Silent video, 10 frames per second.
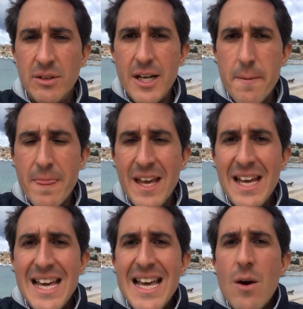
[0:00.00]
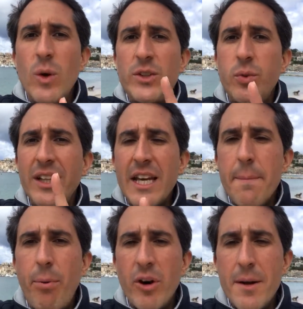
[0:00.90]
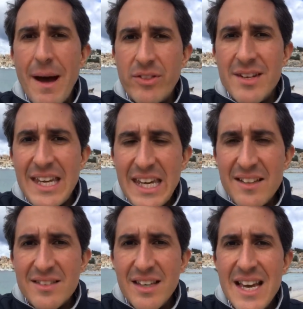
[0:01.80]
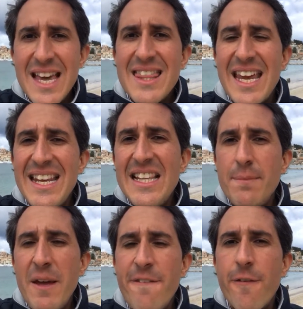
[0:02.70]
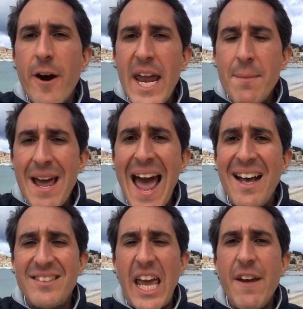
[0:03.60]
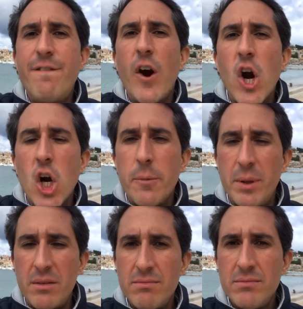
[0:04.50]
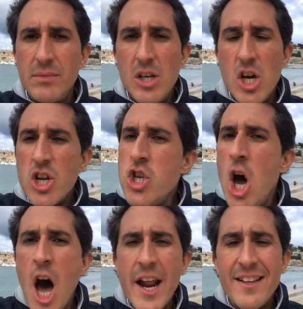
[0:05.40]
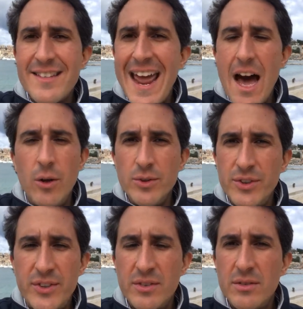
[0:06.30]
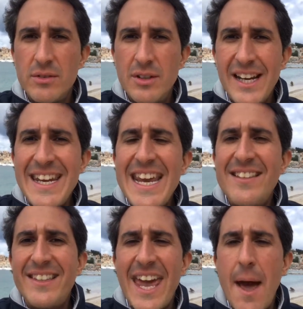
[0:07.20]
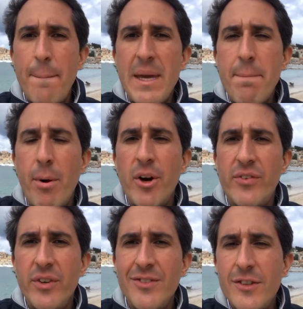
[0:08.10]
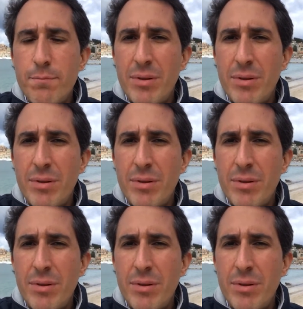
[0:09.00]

right? What's really important about the needs, they need to be framed as a verb, not as nouns, right? Needs can't be persons,